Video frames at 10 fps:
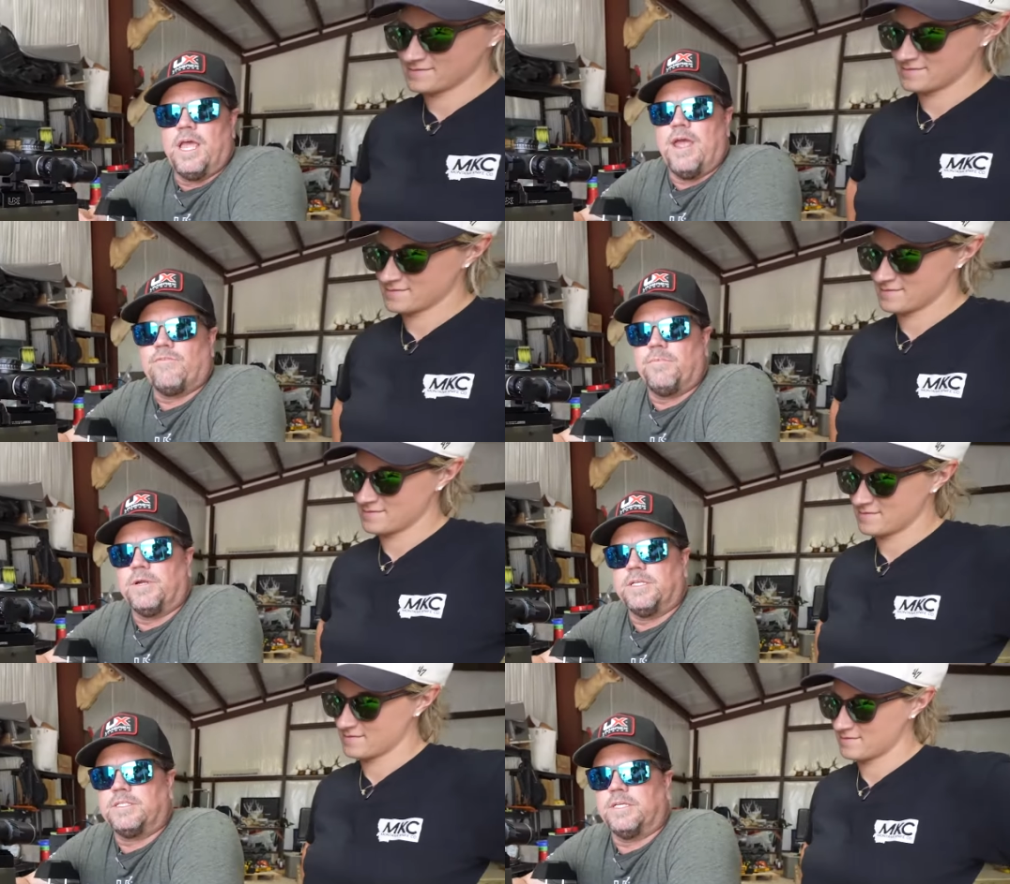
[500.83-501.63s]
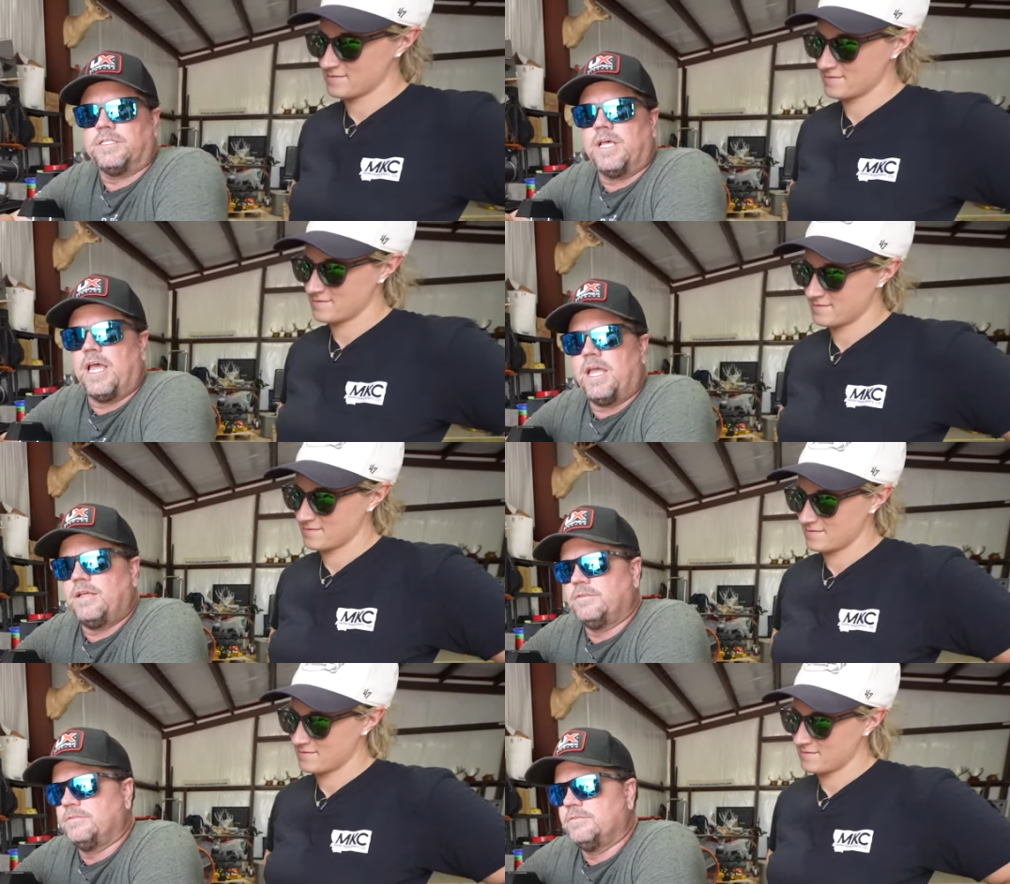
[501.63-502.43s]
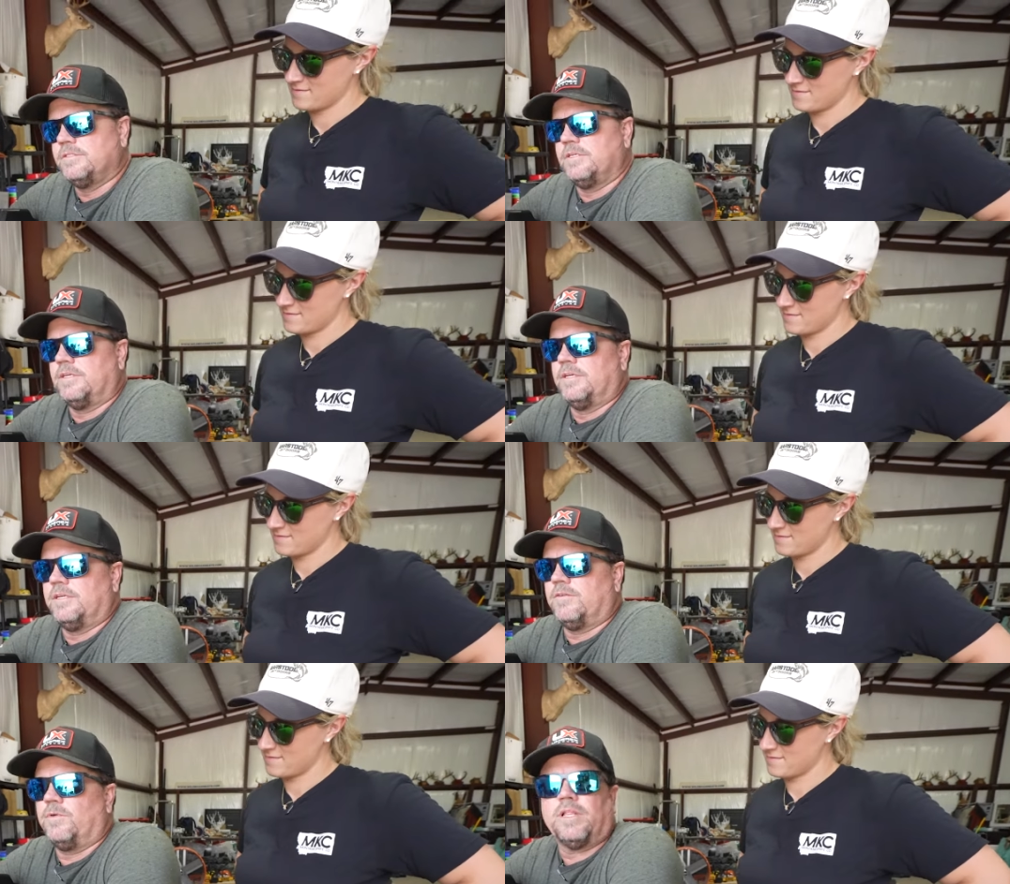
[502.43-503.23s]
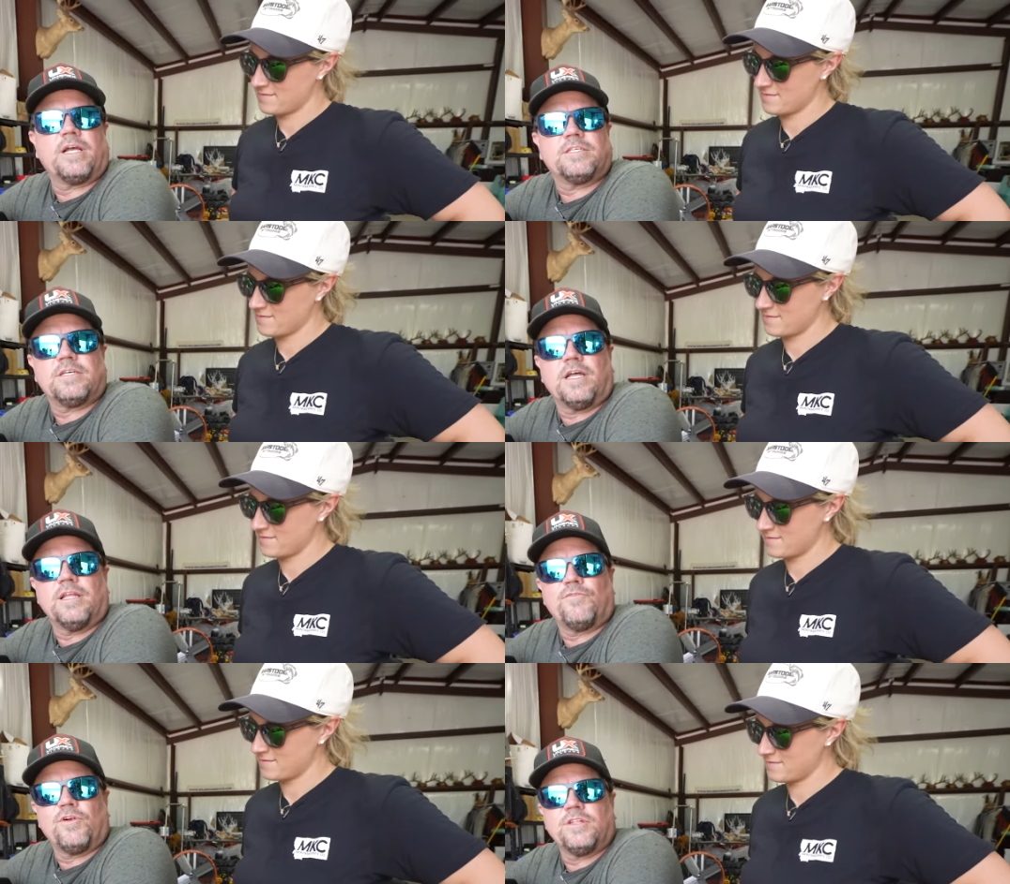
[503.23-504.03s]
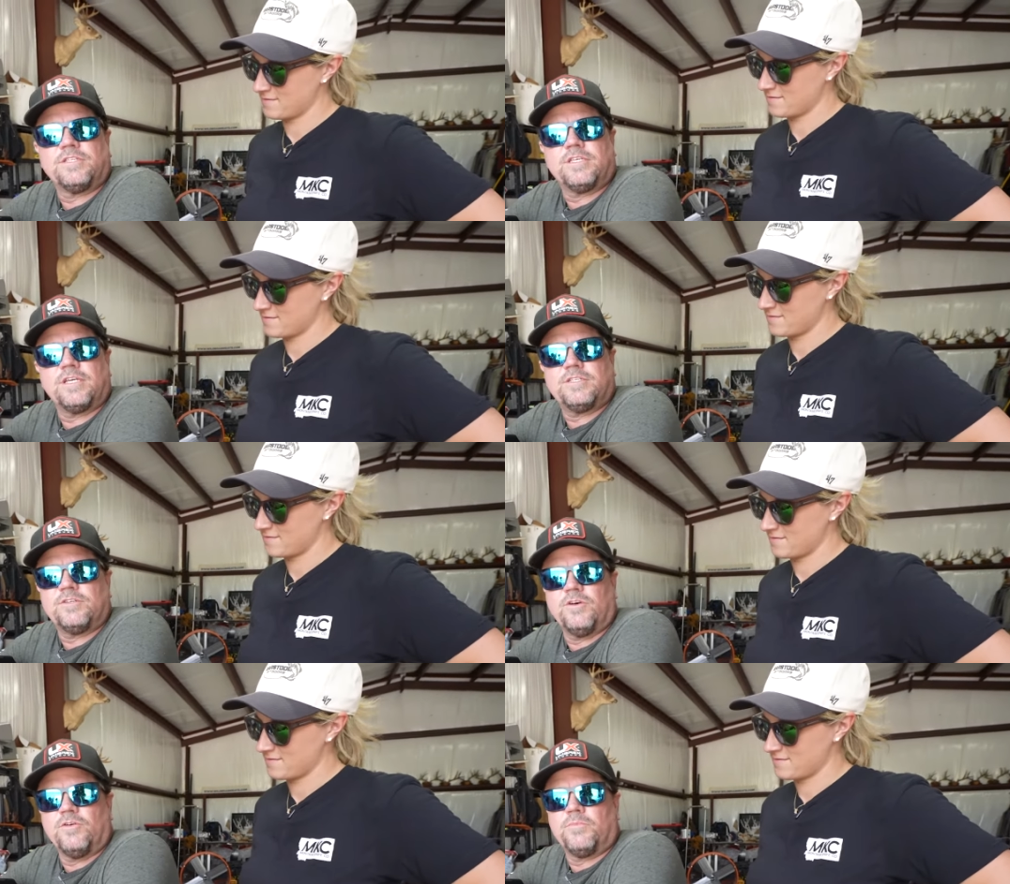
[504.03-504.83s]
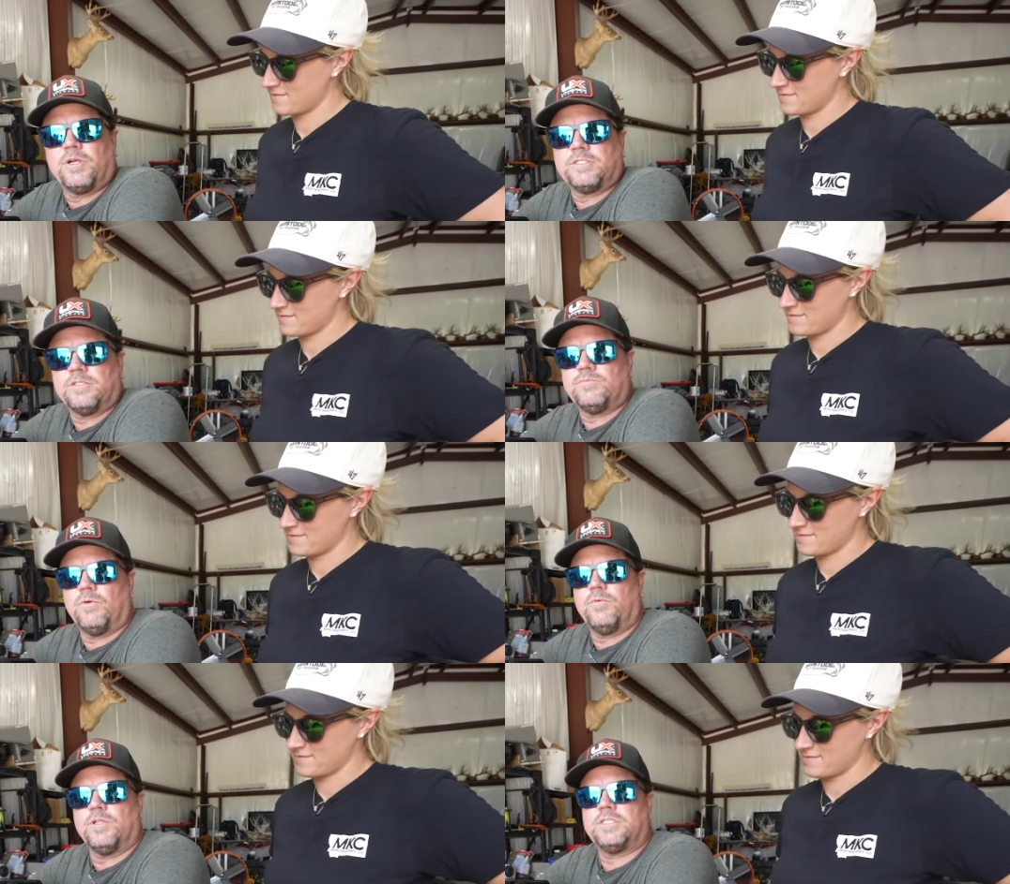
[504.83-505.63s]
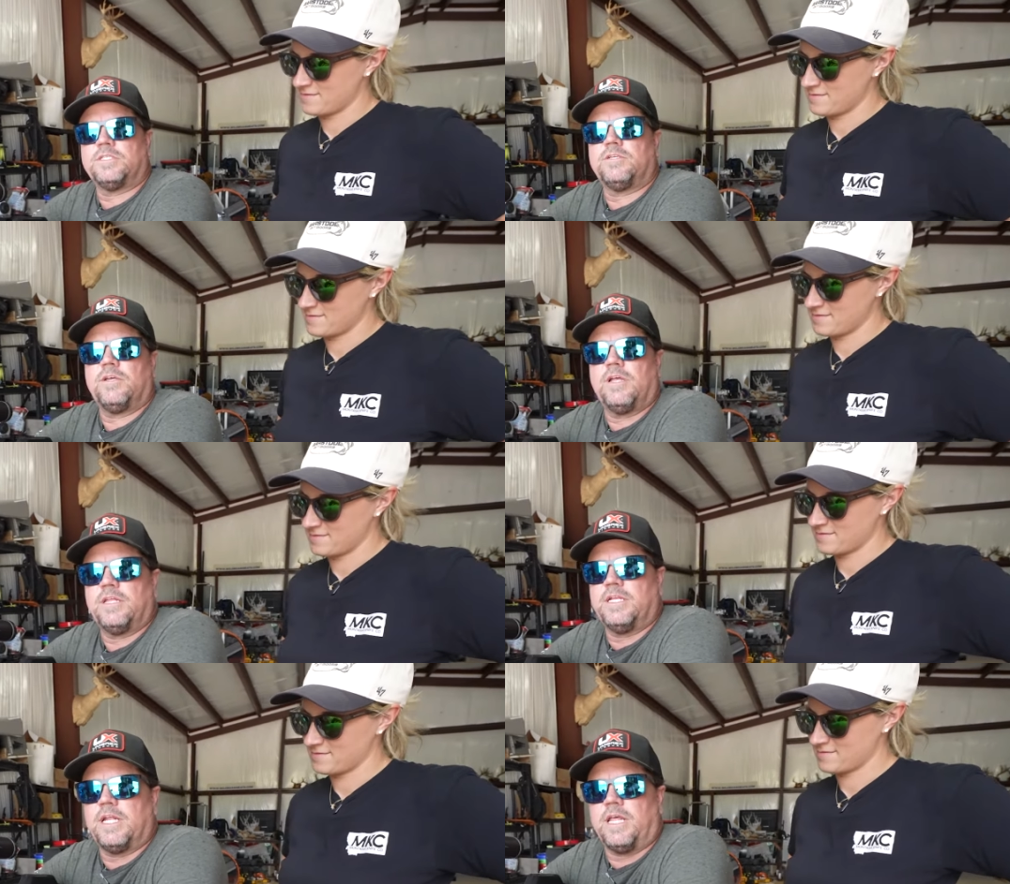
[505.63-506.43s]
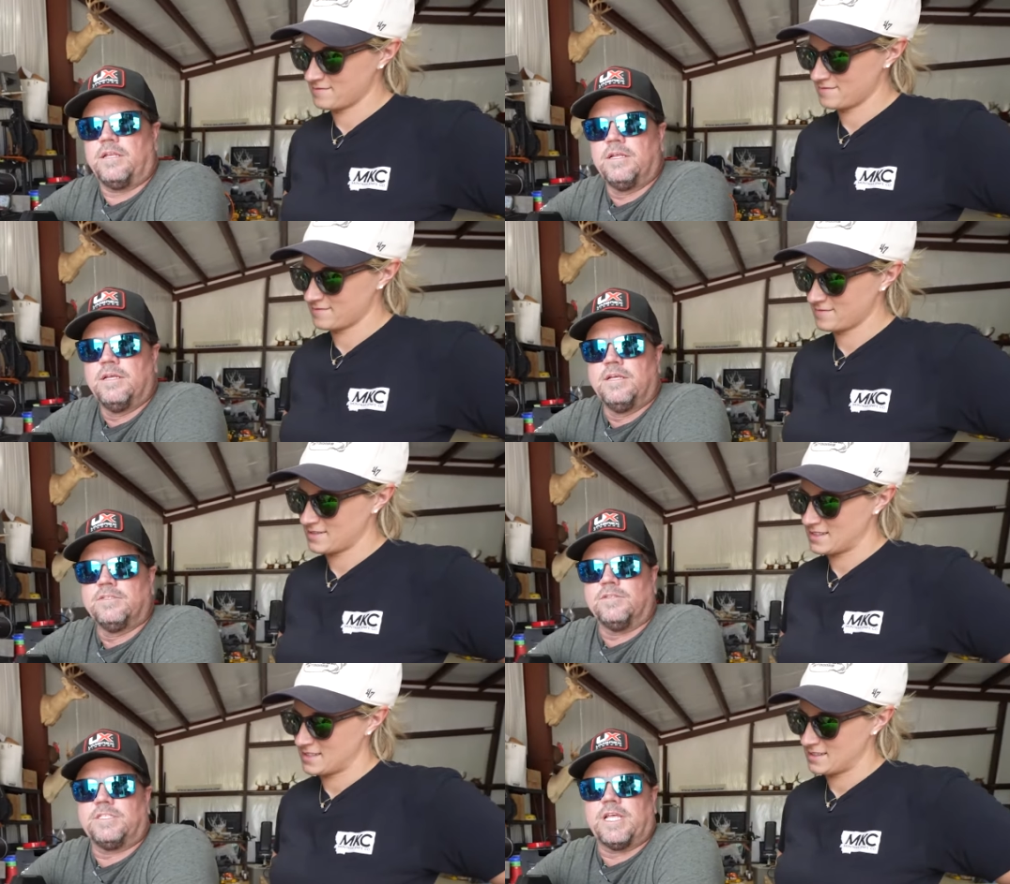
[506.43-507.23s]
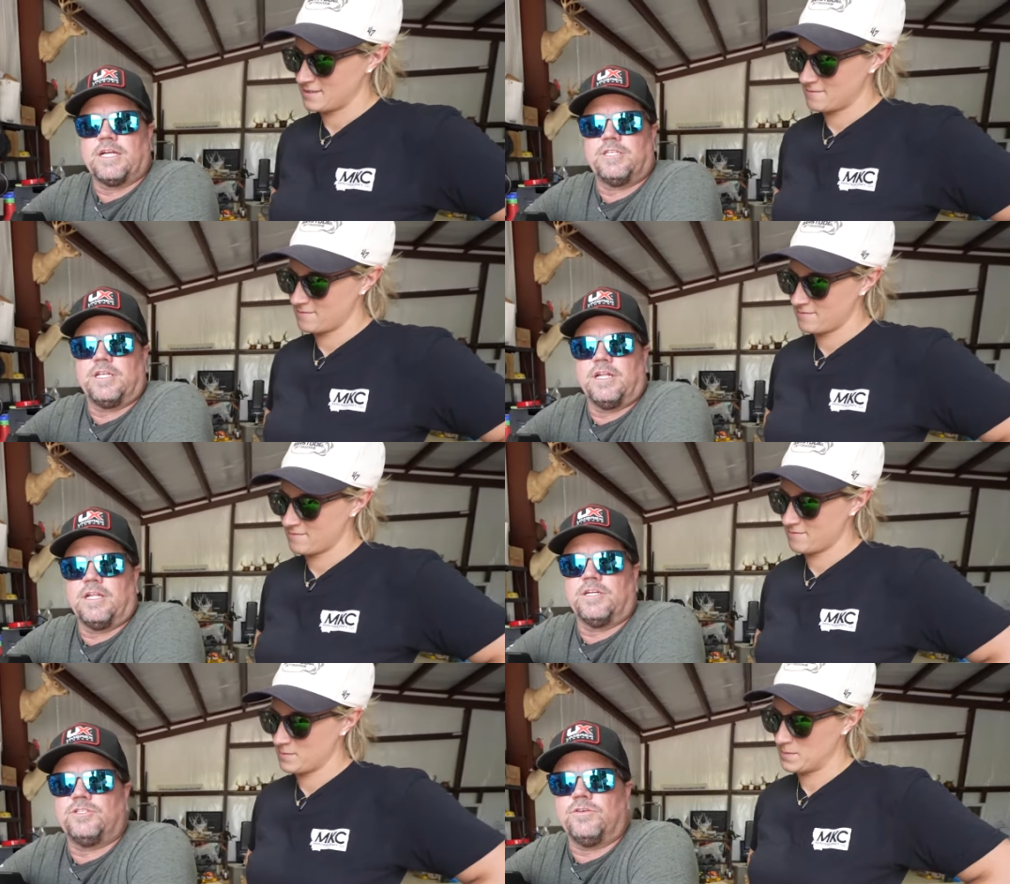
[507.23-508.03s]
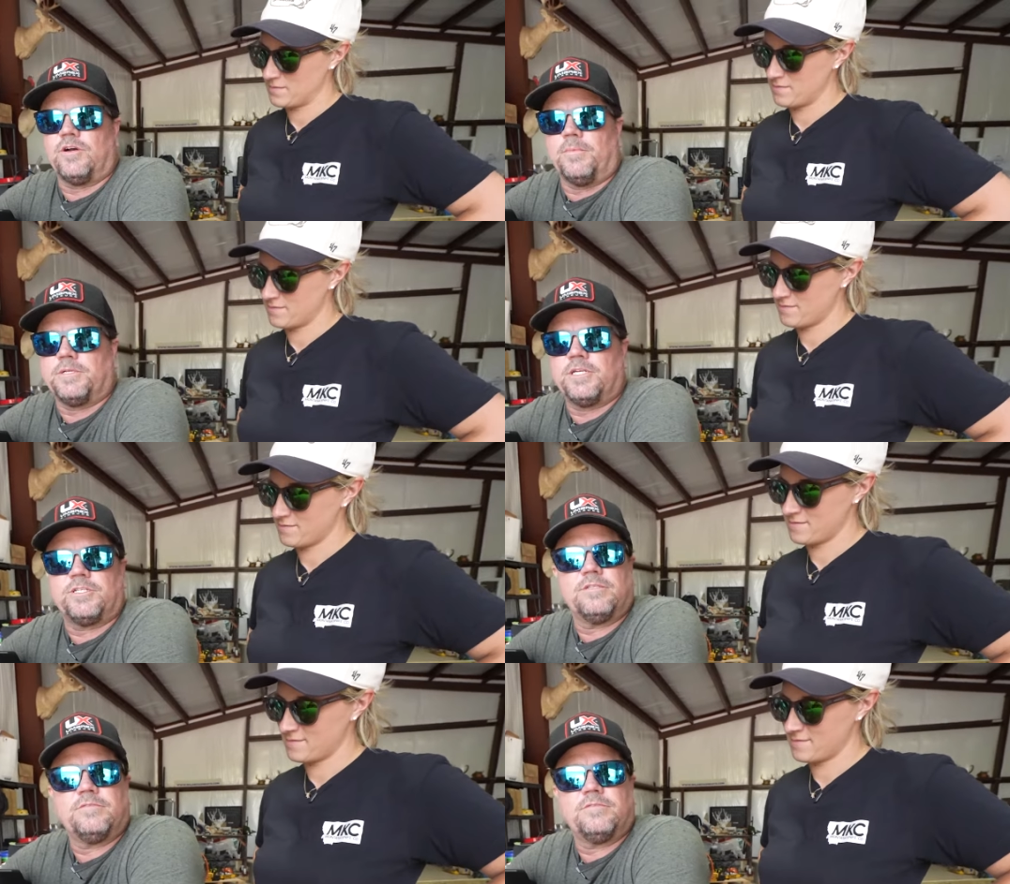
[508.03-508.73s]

Speaker 1: everybody says, hey, we'd like a side lever on this thing. So Umarex says, well, we'll listen to you. And they did it. So this is actually the gun that I shoot in competition.